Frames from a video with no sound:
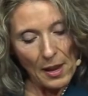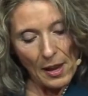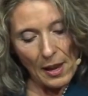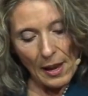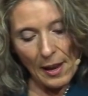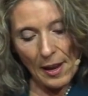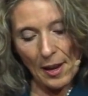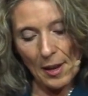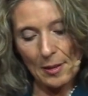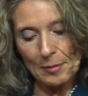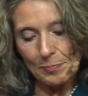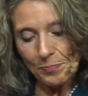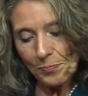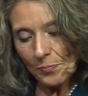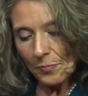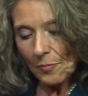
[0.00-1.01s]

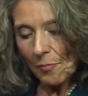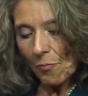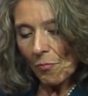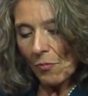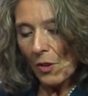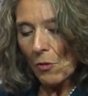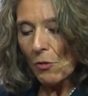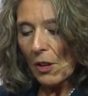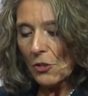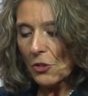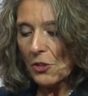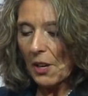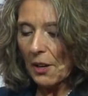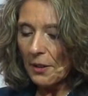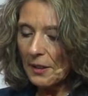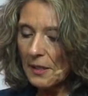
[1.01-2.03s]
Um,
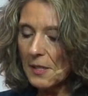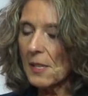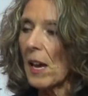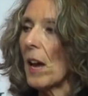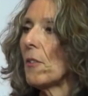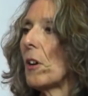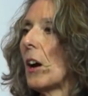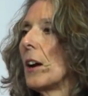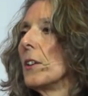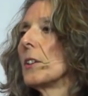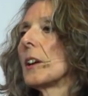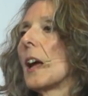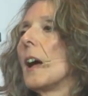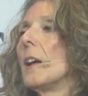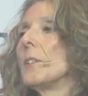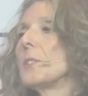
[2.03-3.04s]
Vegetarians have higher
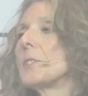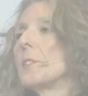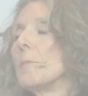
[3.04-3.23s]
counts of